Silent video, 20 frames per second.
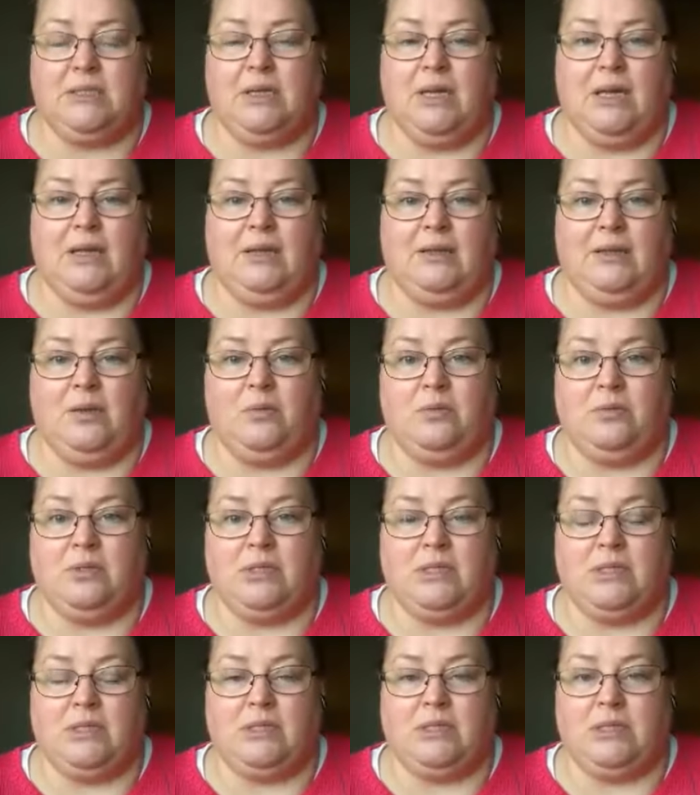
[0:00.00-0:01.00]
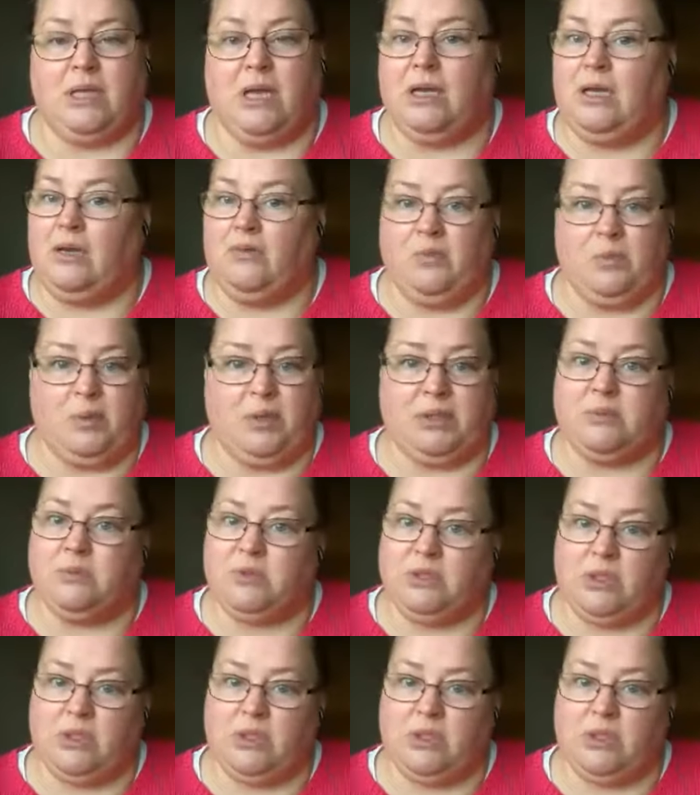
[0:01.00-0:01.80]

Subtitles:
and that was I never brought them